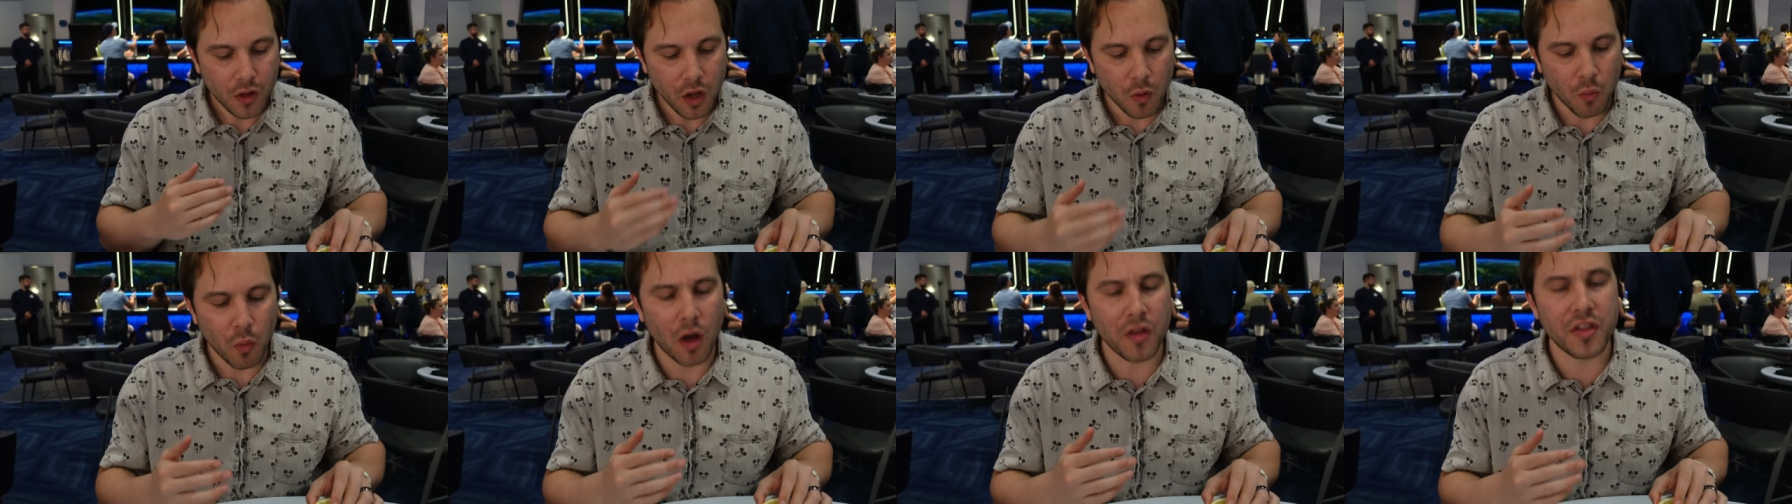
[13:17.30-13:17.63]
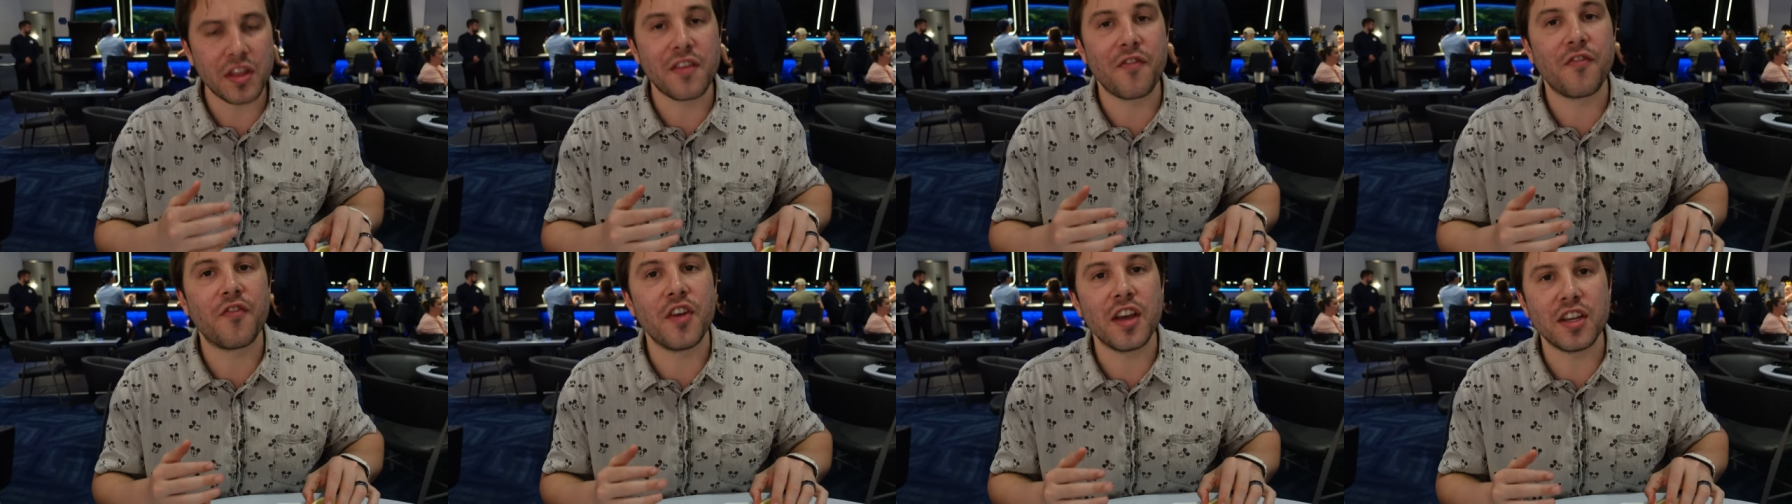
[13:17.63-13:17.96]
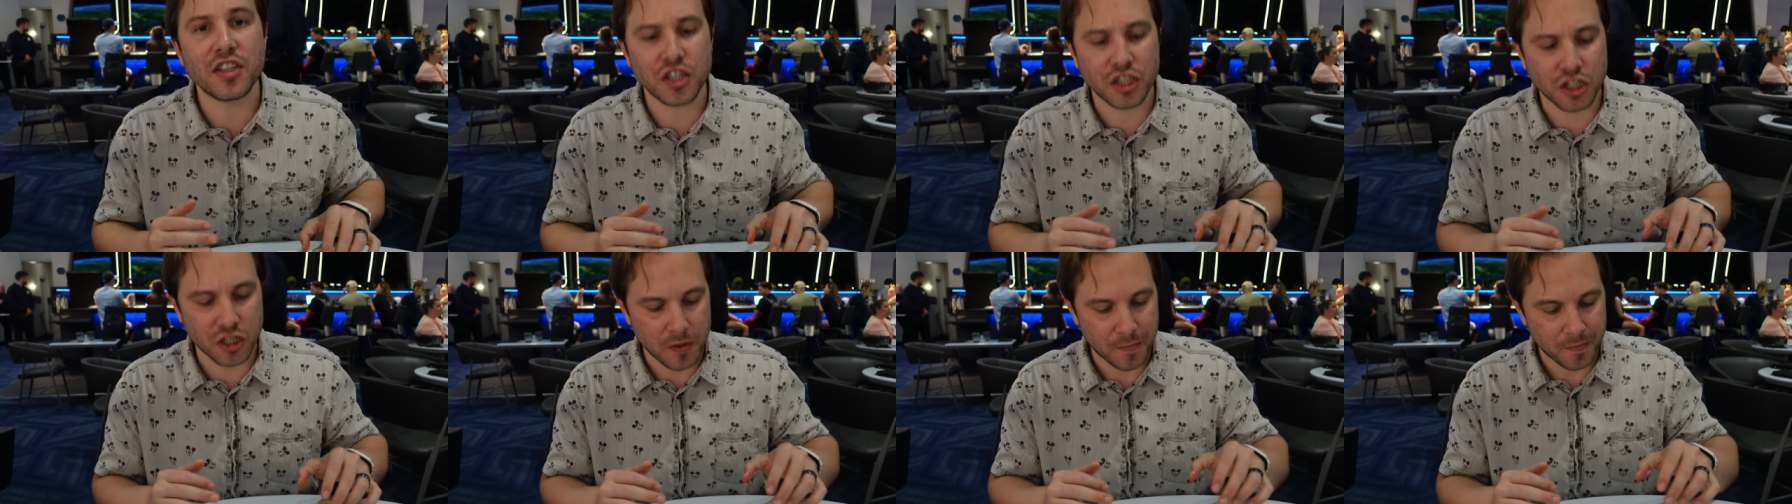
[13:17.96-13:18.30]
While the
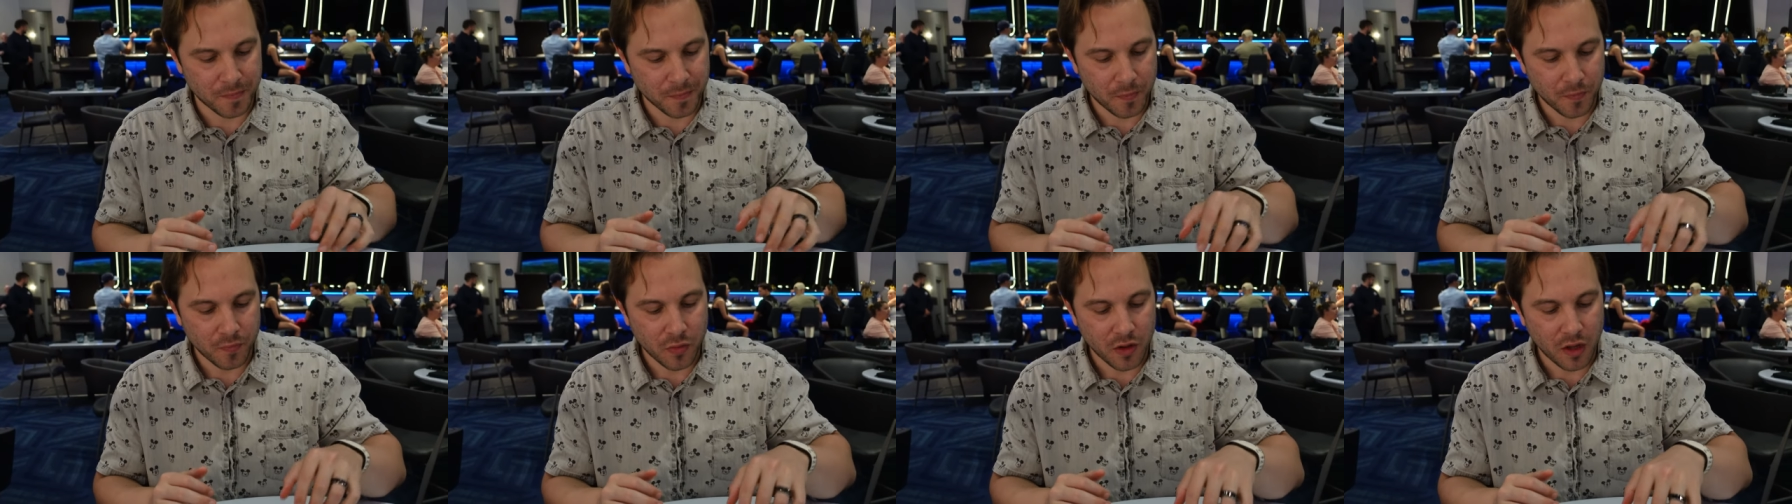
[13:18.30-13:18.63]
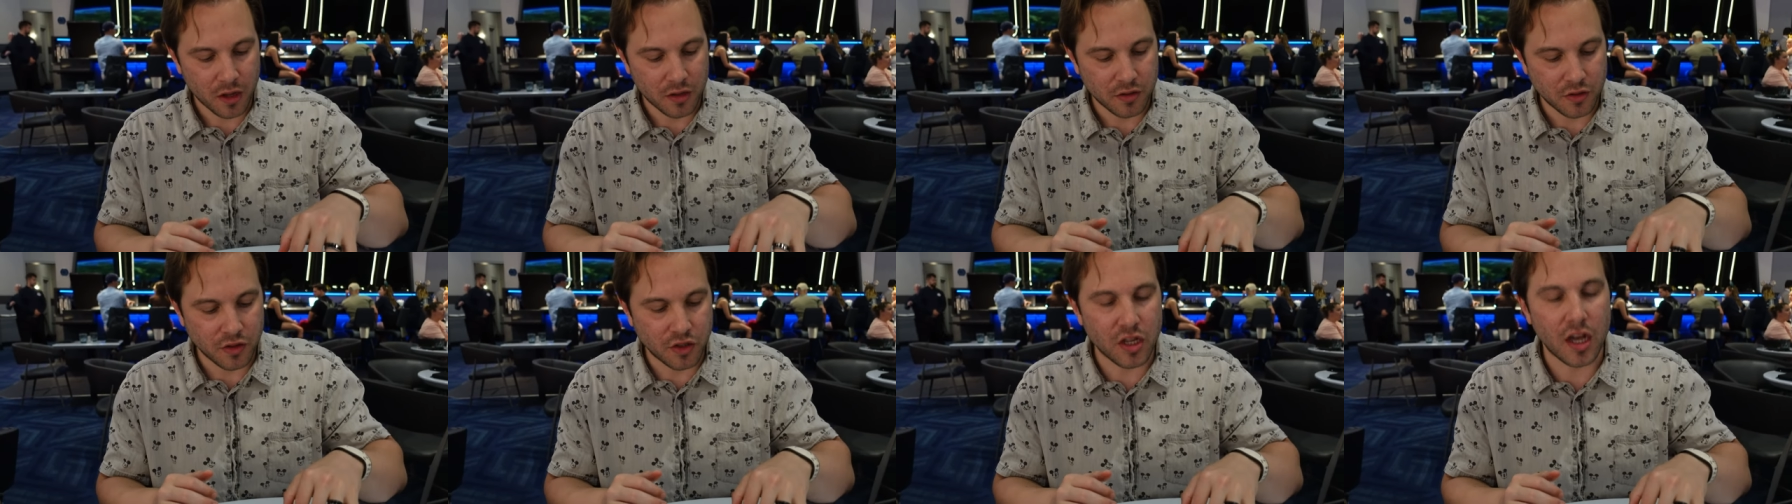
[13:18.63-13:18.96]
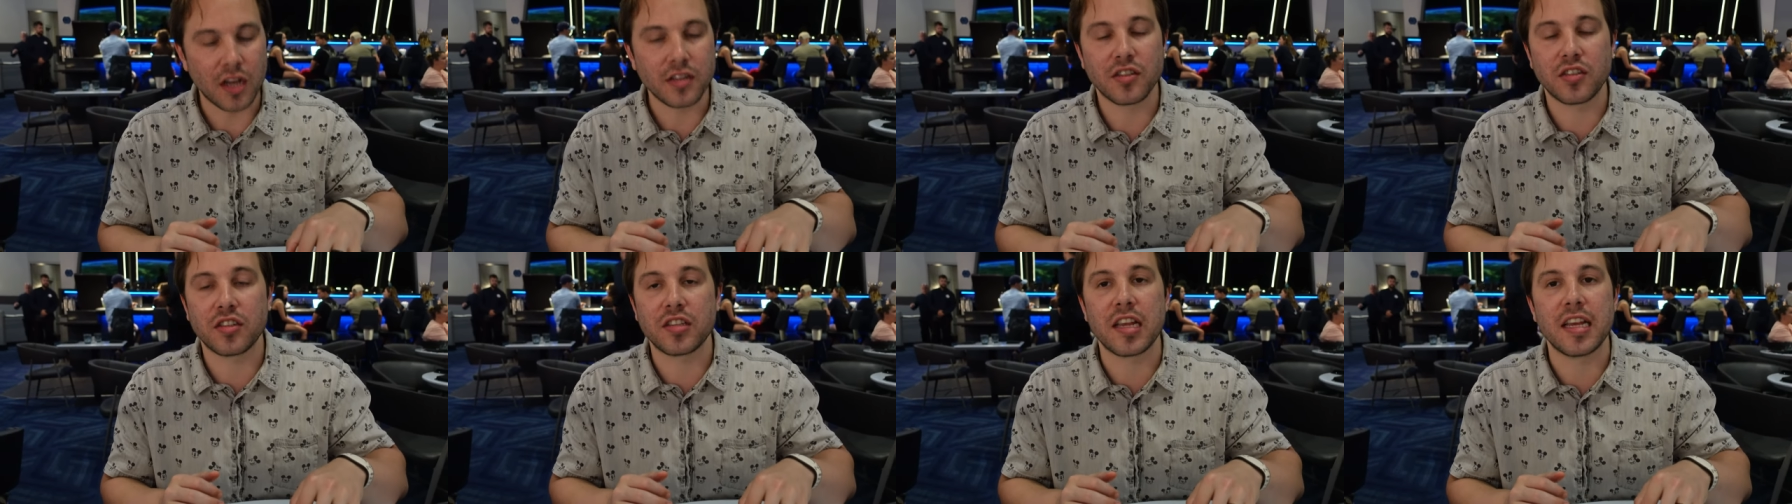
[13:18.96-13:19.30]
fish
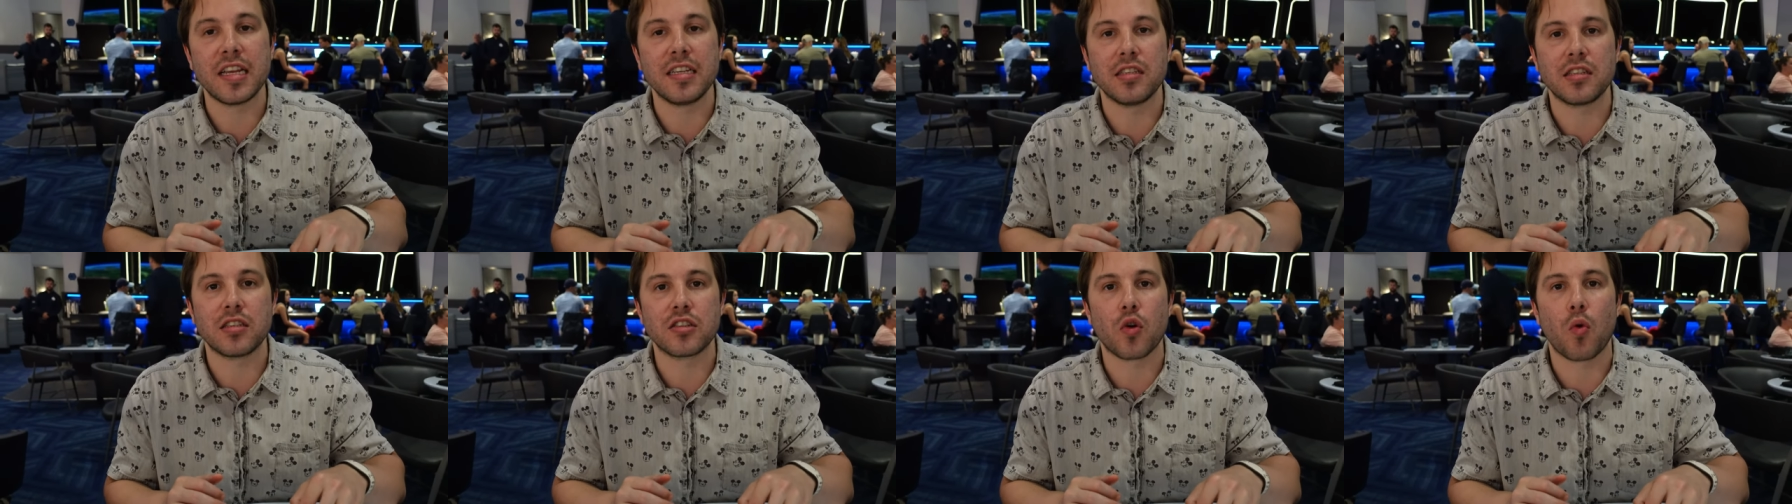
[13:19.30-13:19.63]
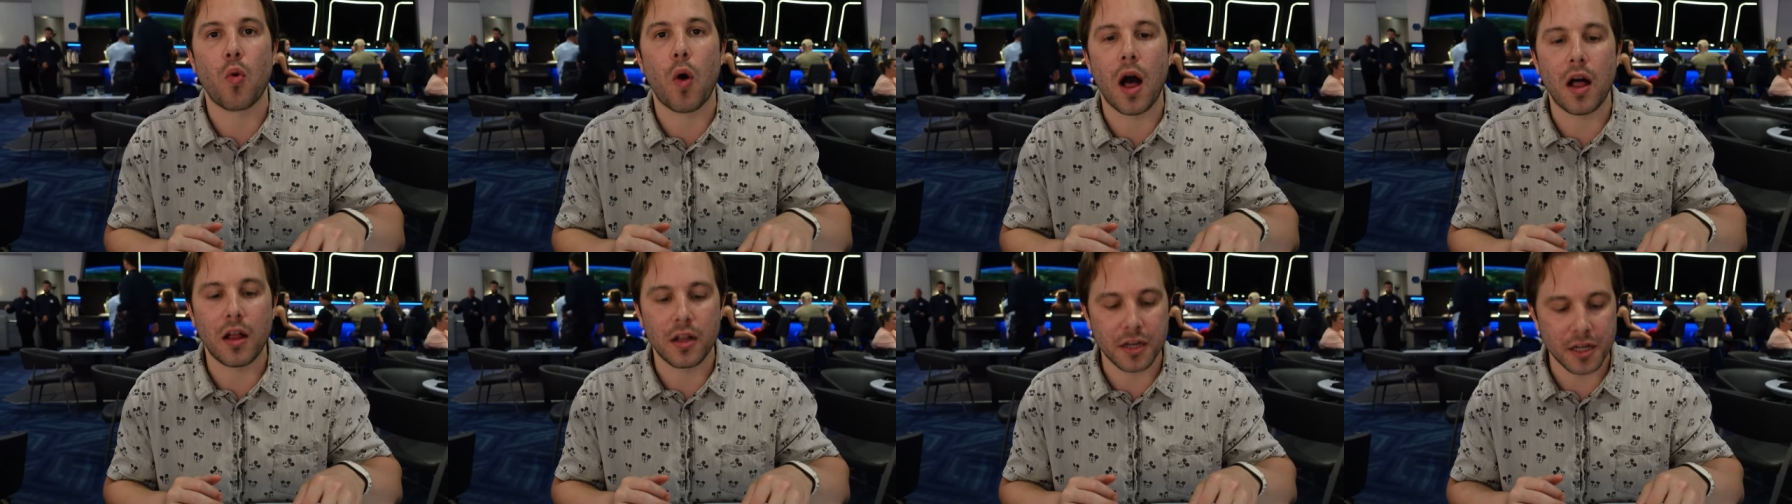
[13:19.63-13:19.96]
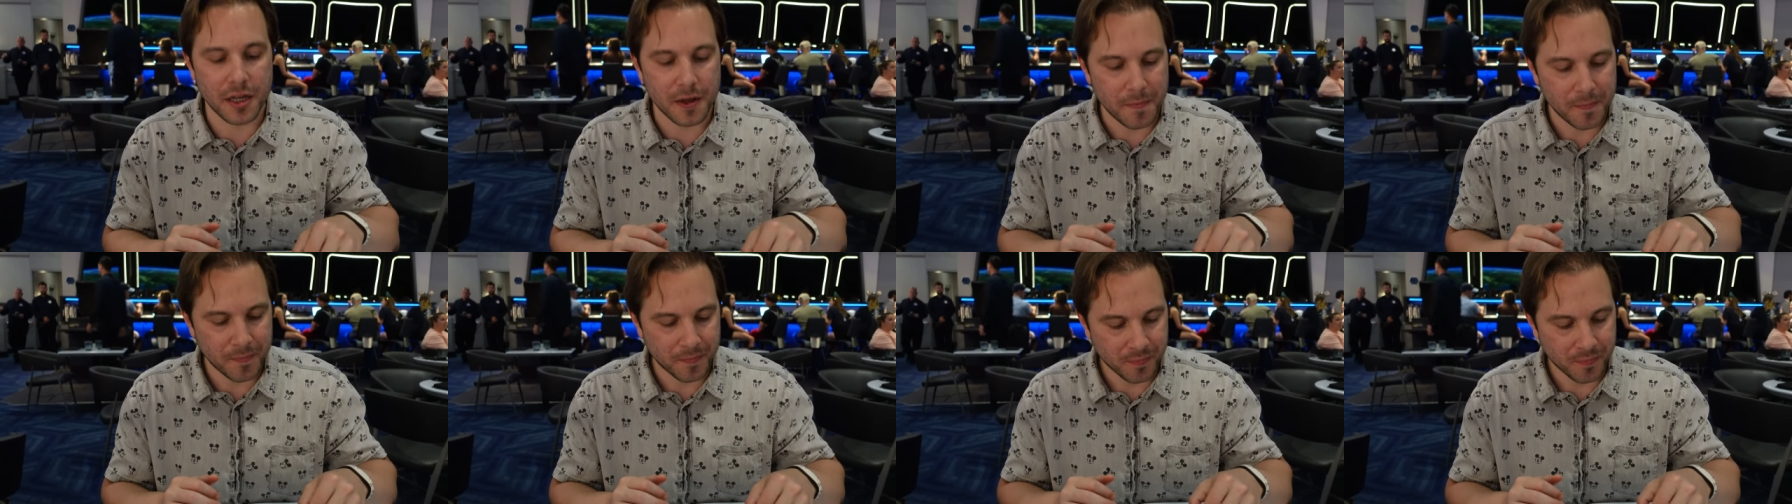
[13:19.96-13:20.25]
does taste quality,